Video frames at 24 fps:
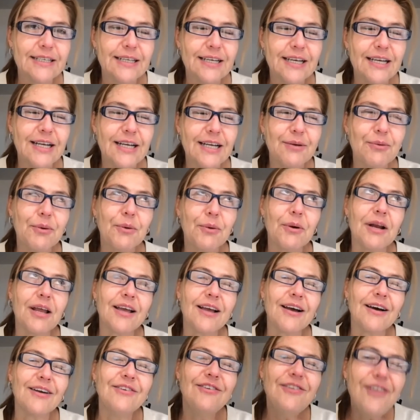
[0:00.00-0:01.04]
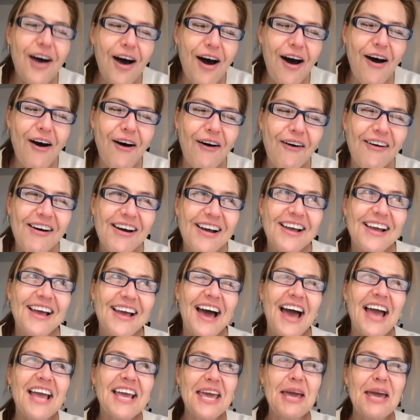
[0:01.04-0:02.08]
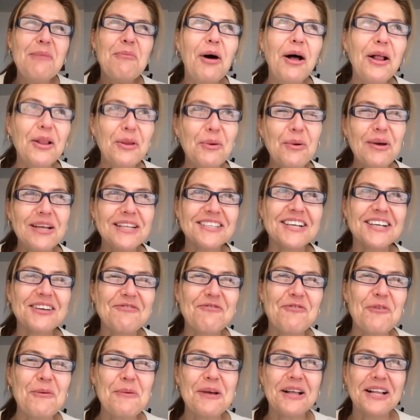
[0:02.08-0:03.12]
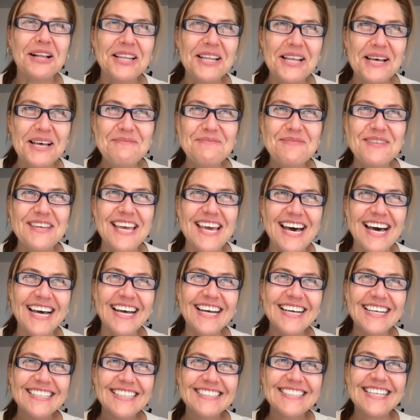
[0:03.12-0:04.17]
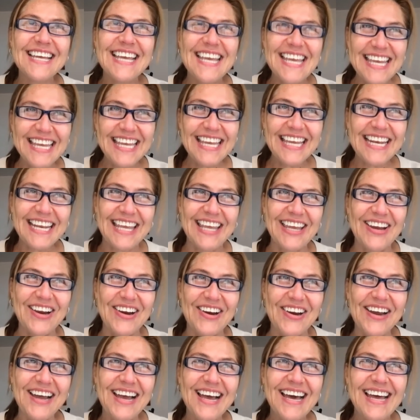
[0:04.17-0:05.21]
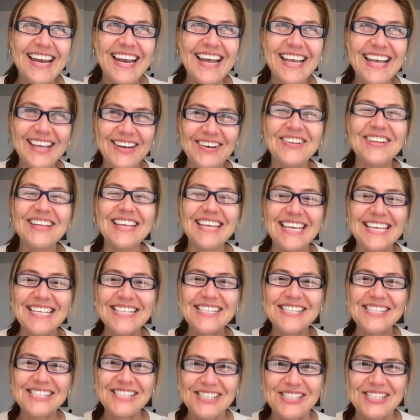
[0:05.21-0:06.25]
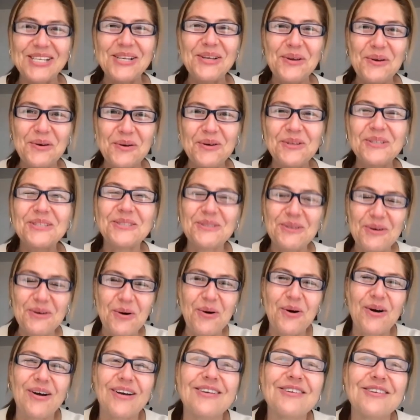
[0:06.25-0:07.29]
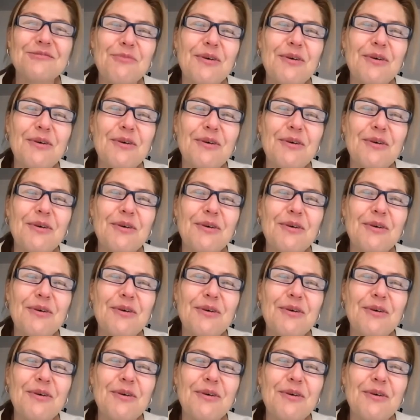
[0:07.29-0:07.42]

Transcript: And then we were like, "No, I came all the way from Colombia to eat here, and I can only eat two orders."